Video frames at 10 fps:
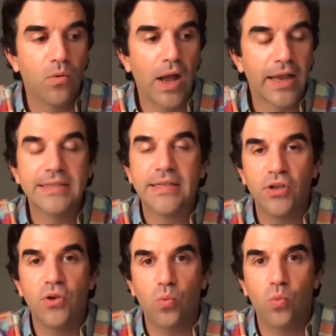I can tell
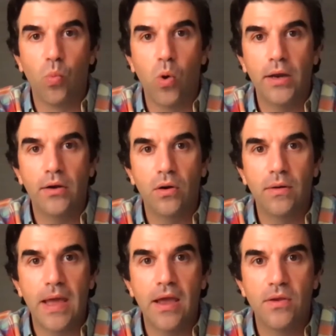you what
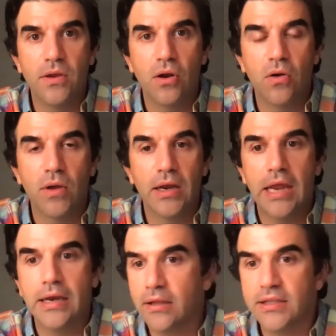that you know. And,
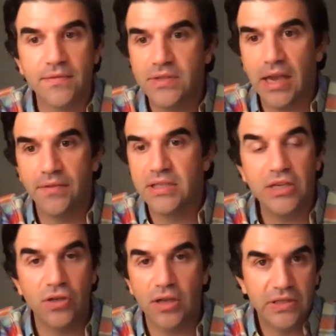and Nicholas, I've I've
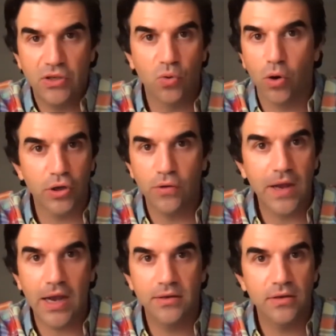seen I've seen your work. You've
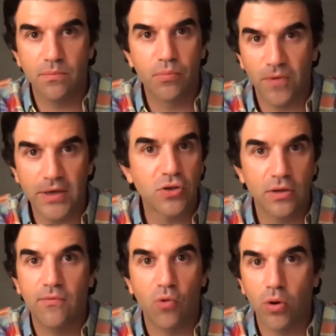got professional
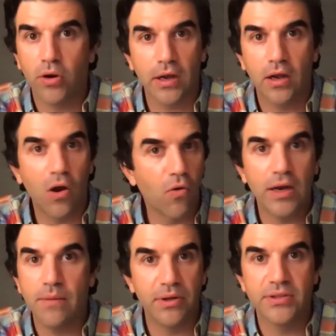level work
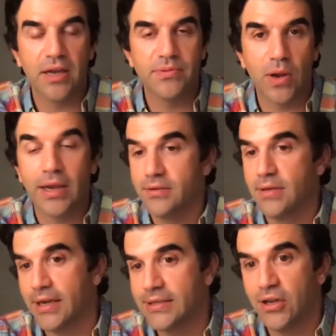already built up, so I can
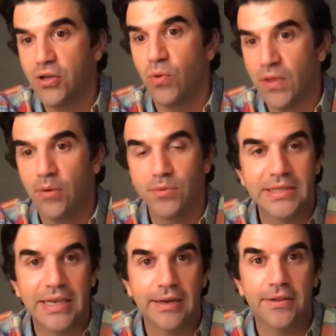I can tell you without
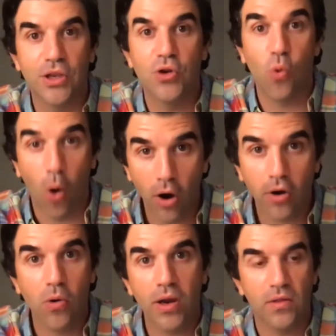seeing anything, you are
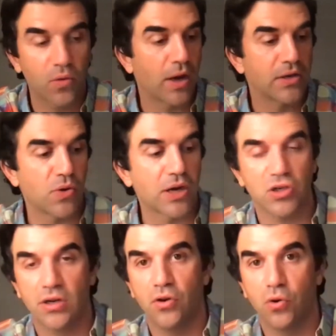going in the right
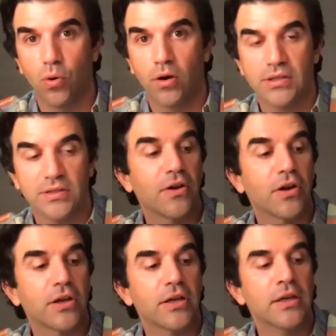direction, and your work is very
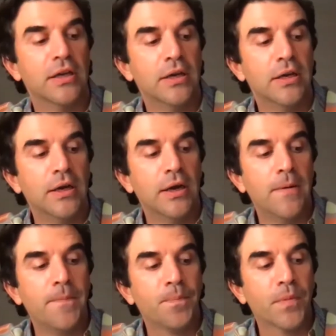
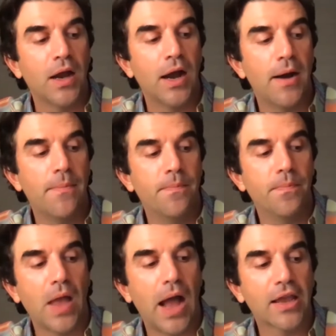good. Um,
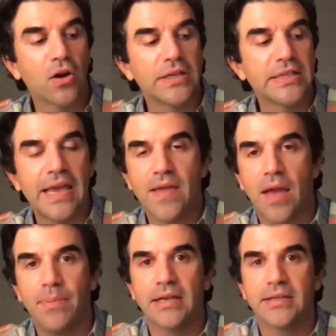I can only say
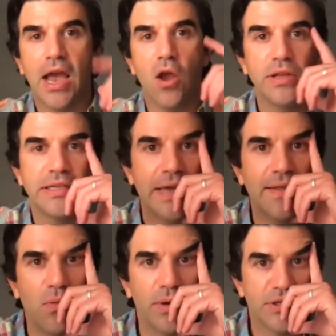that because I only say
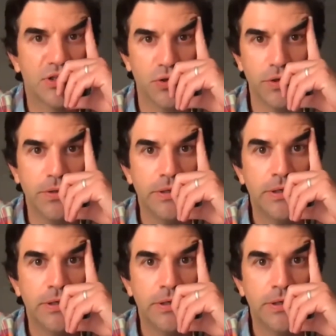that when it's true.